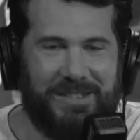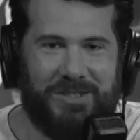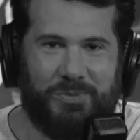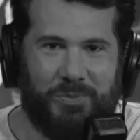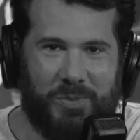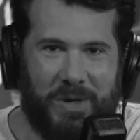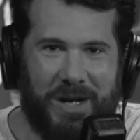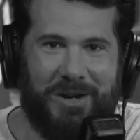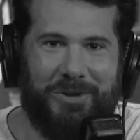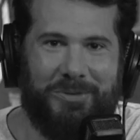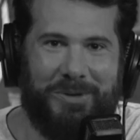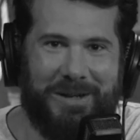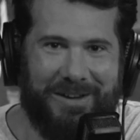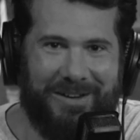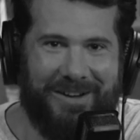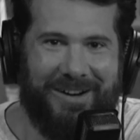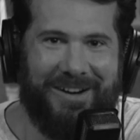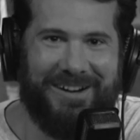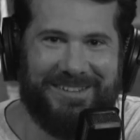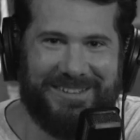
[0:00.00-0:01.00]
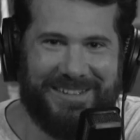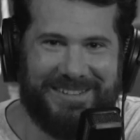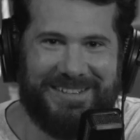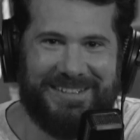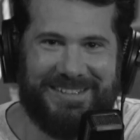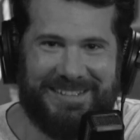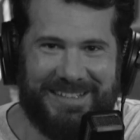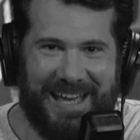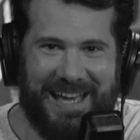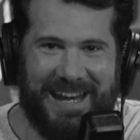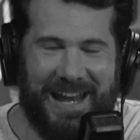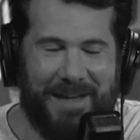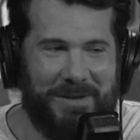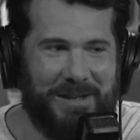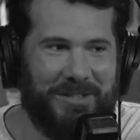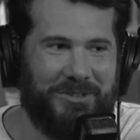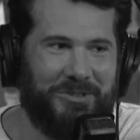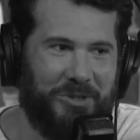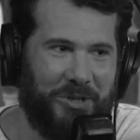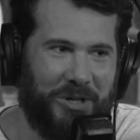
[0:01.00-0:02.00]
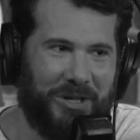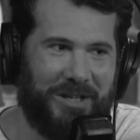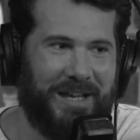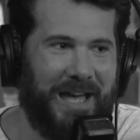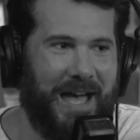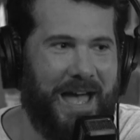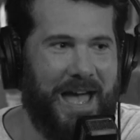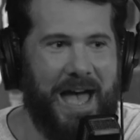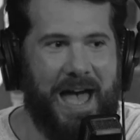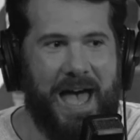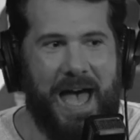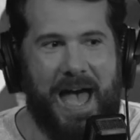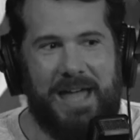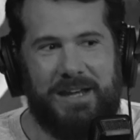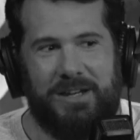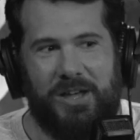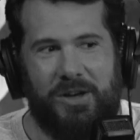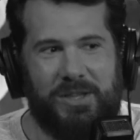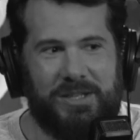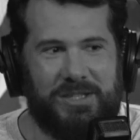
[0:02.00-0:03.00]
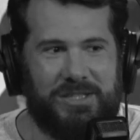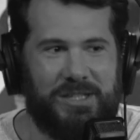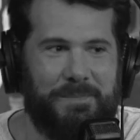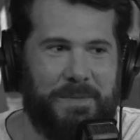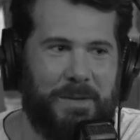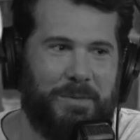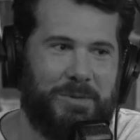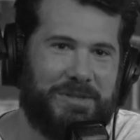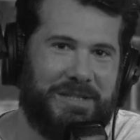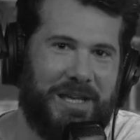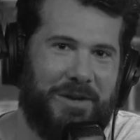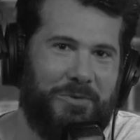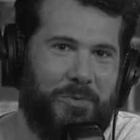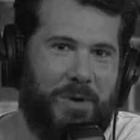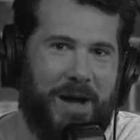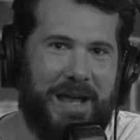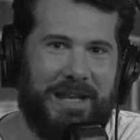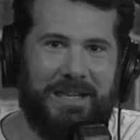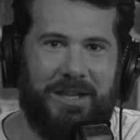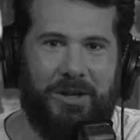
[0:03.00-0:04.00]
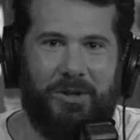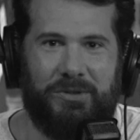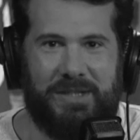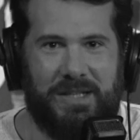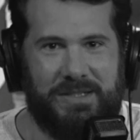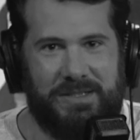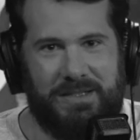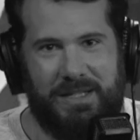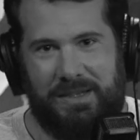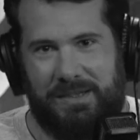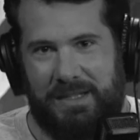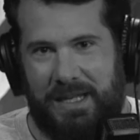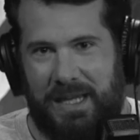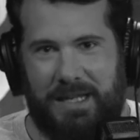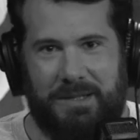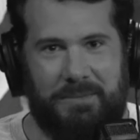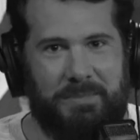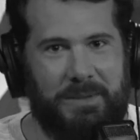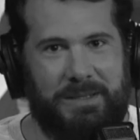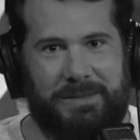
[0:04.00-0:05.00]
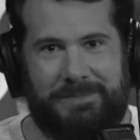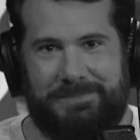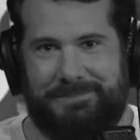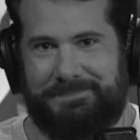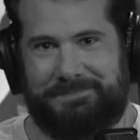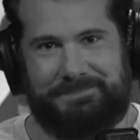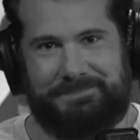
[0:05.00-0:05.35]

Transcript: is where we are as a society. I mean, look, I know that some people say white guilt isn't a thing, but